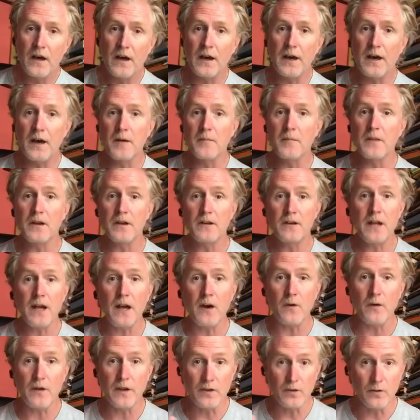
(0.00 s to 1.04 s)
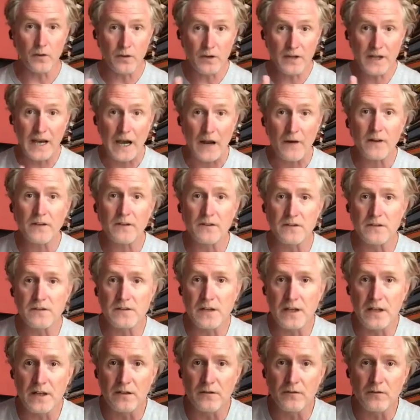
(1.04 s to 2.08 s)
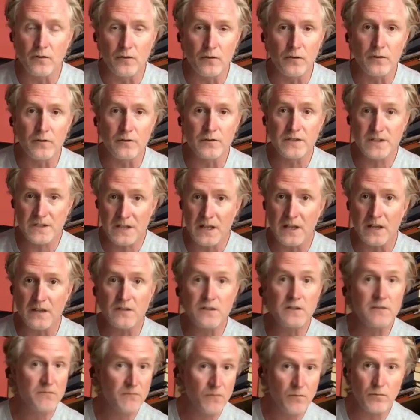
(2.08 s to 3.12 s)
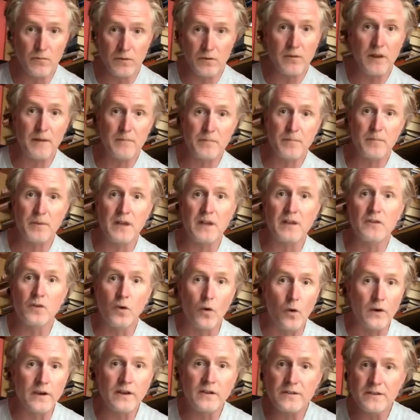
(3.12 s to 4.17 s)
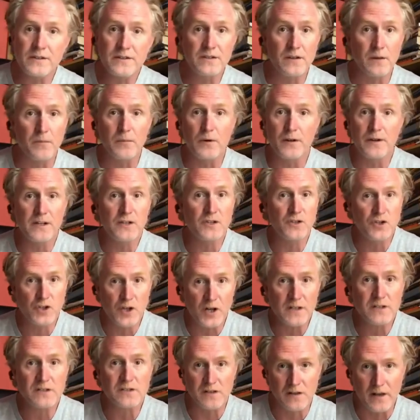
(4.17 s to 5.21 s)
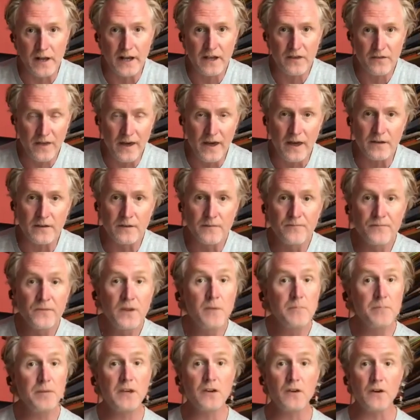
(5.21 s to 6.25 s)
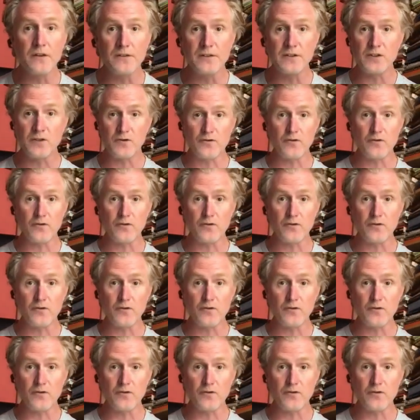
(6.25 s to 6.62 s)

Now, your characters in your scenes will be talking to somebody just like that because it's